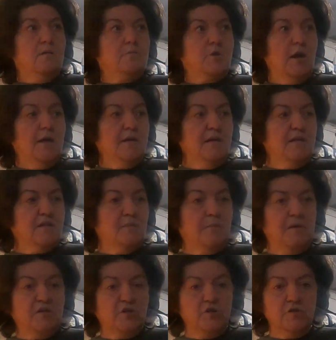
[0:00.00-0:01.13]
I'm trying to get the
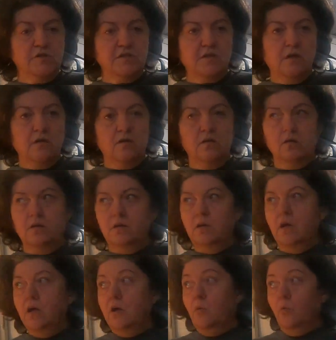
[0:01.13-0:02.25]
pictures
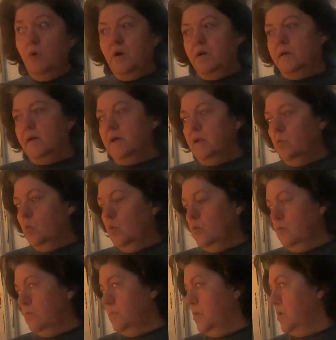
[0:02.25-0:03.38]
where I kind of
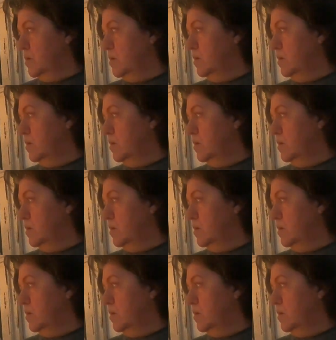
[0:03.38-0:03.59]
want them.